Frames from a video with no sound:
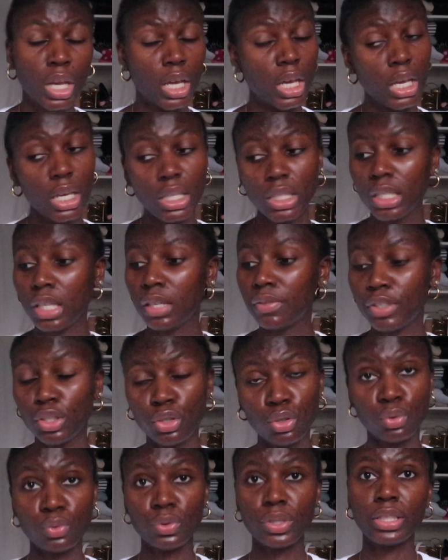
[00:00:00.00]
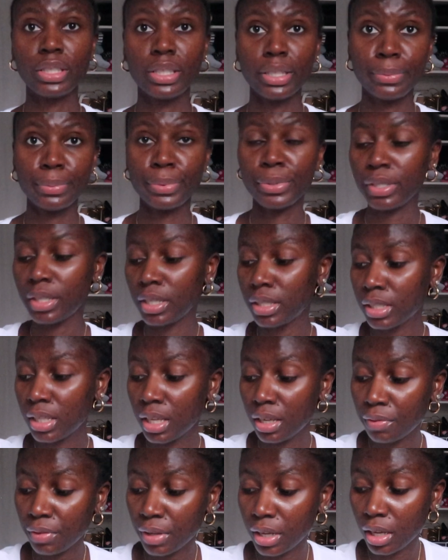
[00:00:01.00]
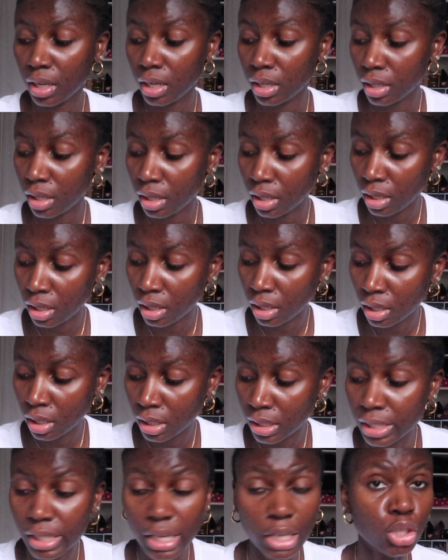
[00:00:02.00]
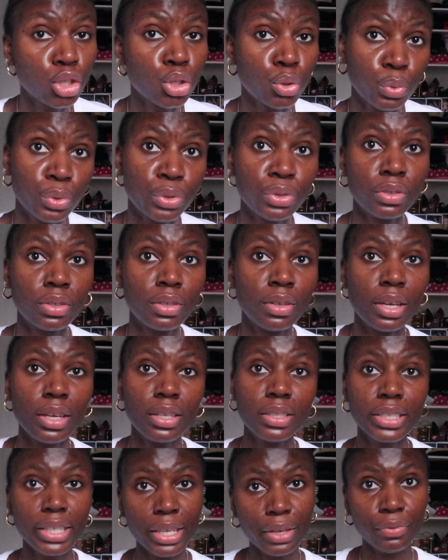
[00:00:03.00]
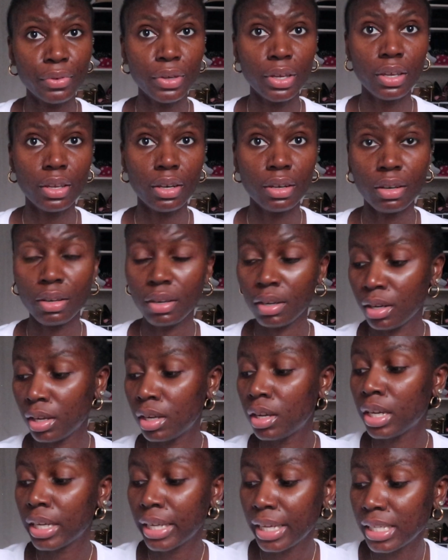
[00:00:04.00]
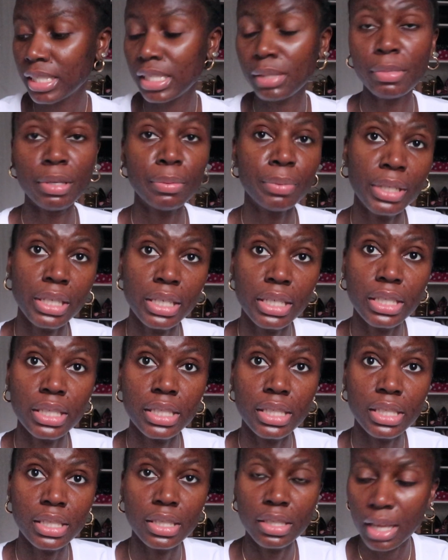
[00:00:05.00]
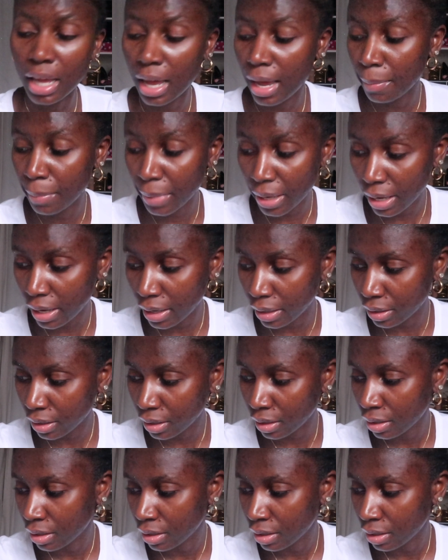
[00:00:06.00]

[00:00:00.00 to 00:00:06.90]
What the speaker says: giving juicy lips, it's giving sensual, it's giving kiss me please, I beg.